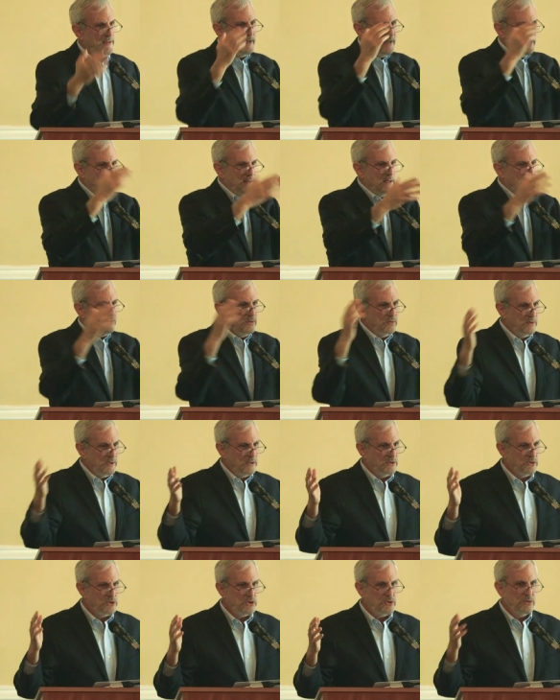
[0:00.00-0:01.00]
and then you
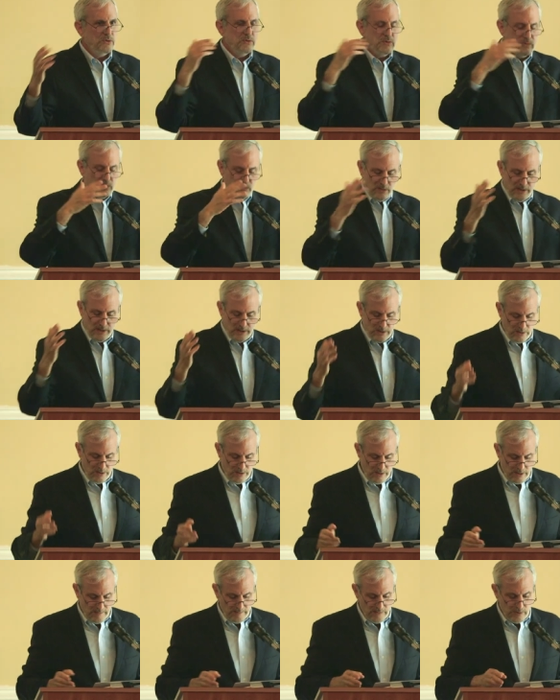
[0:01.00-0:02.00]
can choose where
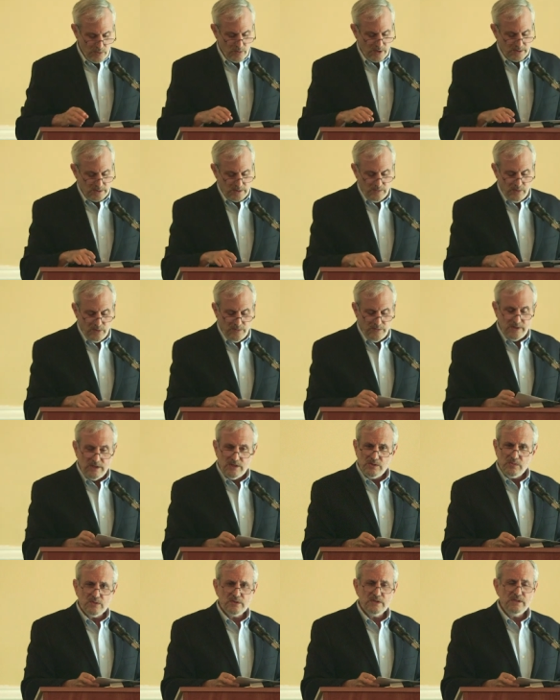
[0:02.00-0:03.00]
you want to move. And
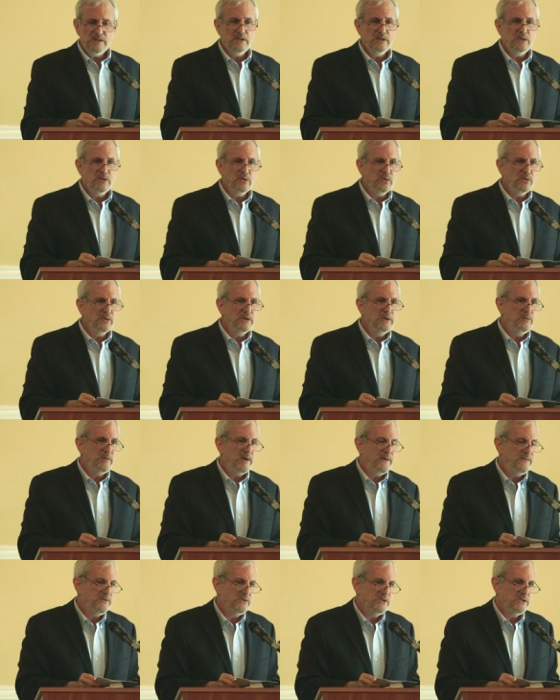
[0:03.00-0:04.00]
this was in the early
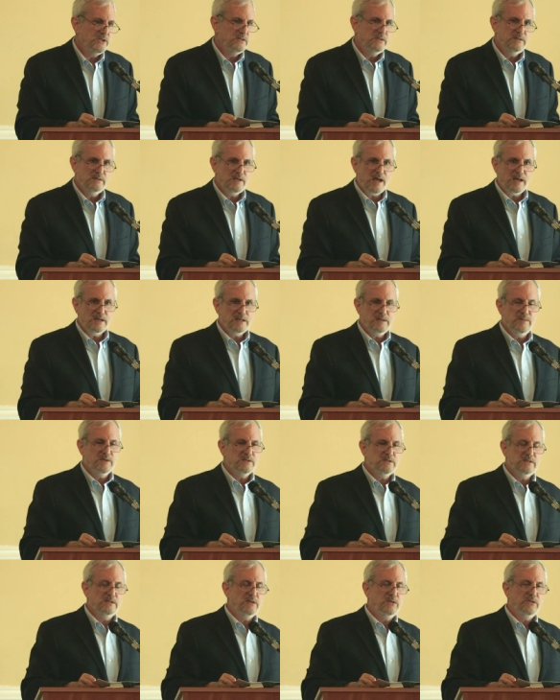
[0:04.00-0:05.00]
refugee
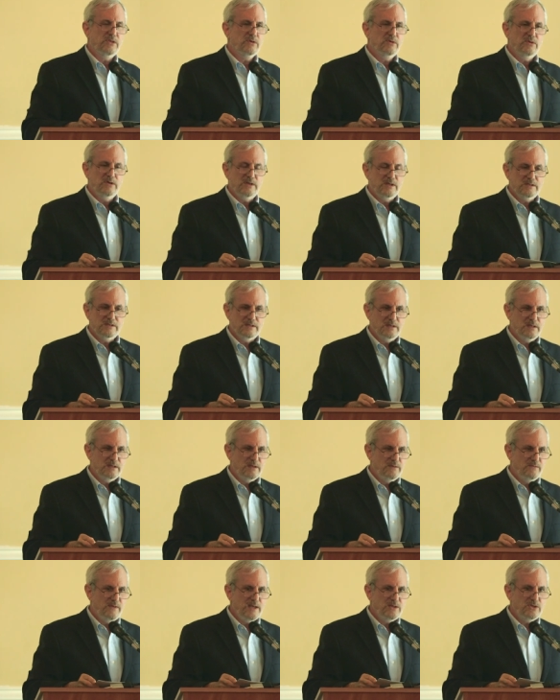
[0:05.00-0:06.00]
documents in the thirties, in the
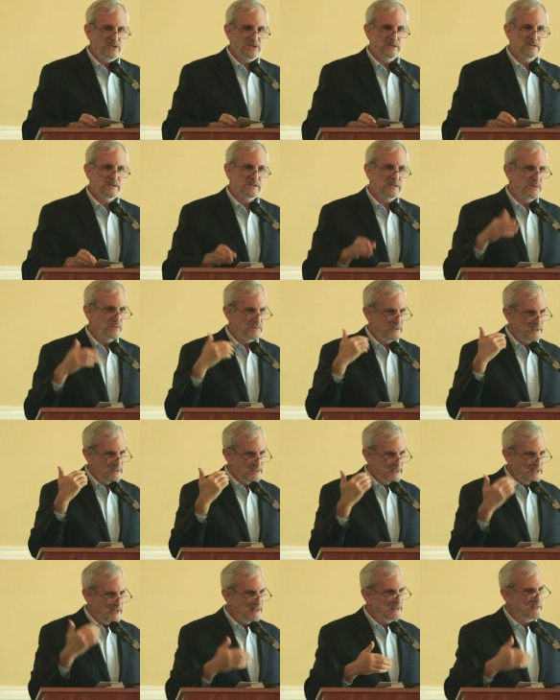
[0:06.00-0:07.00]
conventions. There was a
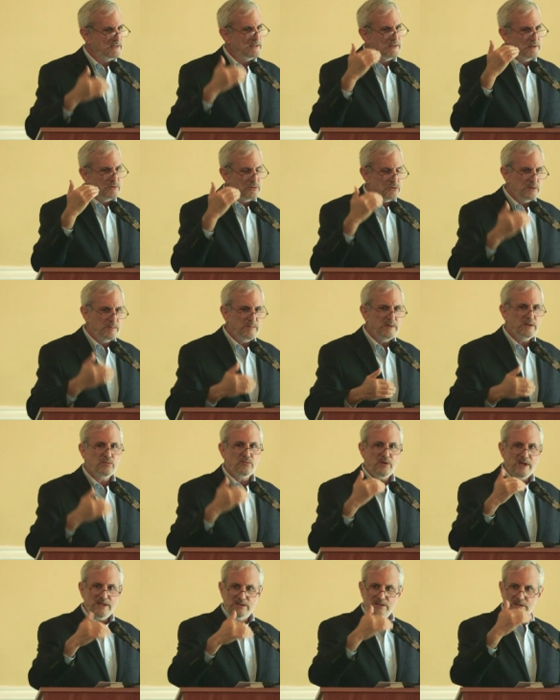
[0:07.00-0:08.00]
sense that there should be
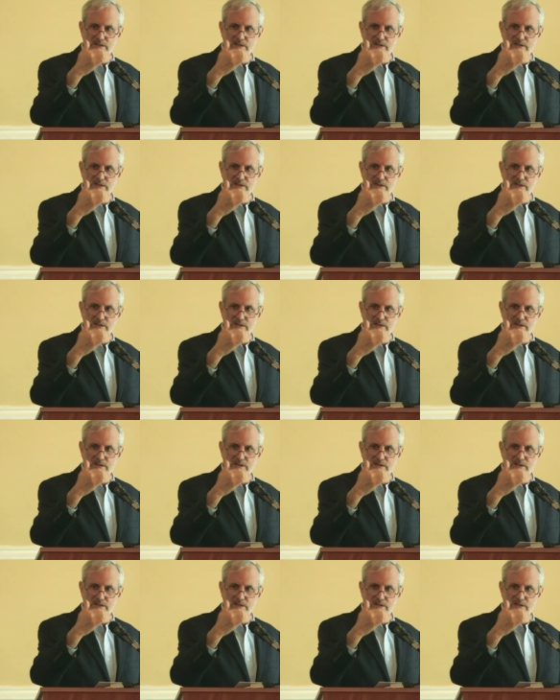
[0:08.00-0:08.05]
a right